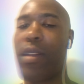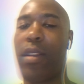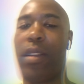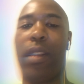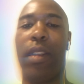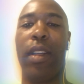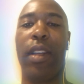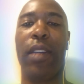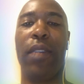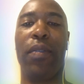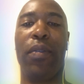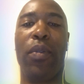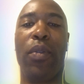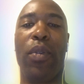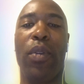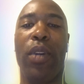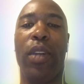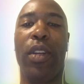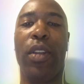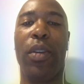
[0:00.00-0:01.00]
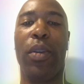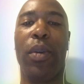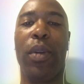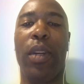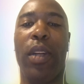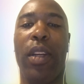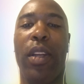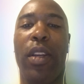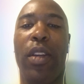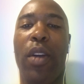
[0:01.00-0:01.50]
looking forward to it.
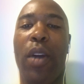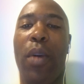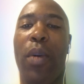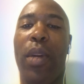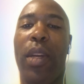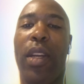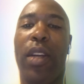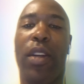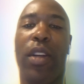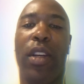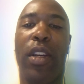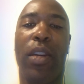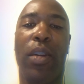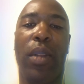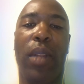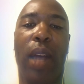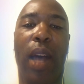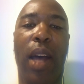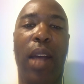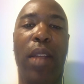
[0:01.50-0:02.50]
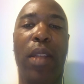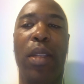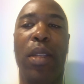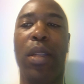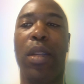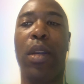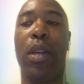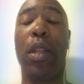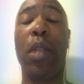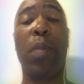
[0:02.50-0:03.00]
You know, I want to hear your thoughts,
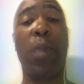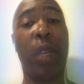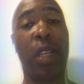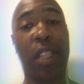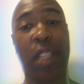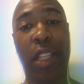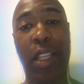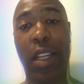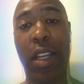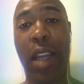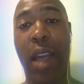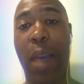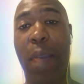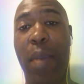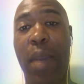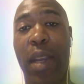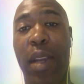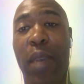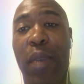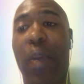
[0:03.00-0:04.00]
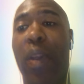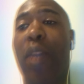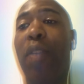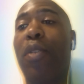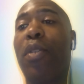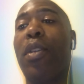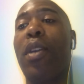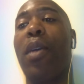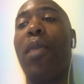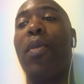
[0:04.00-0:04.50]
especially non-manga
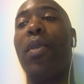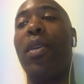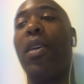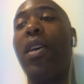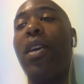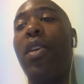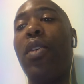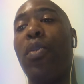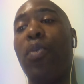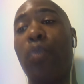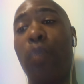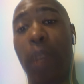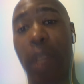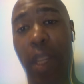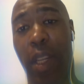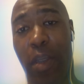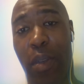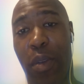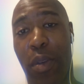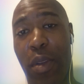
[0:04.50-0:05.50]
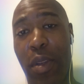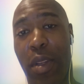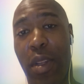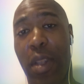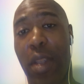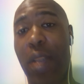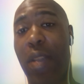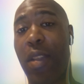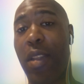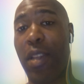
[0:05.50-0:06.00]
ringers. I want readers,
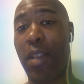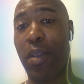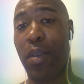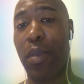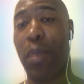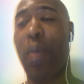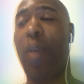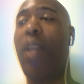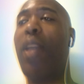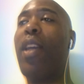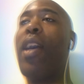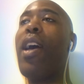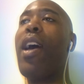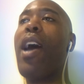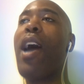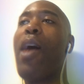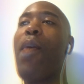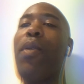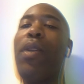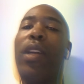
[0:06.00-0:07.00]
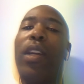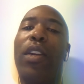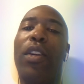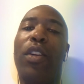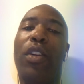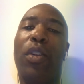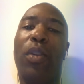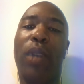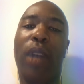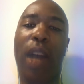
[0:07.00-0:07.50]
excuse me. I want to hear
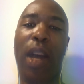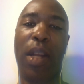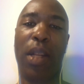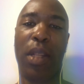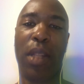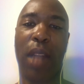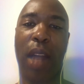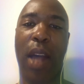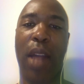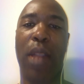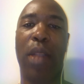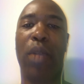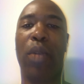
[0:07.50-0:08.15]
you guys' thoughts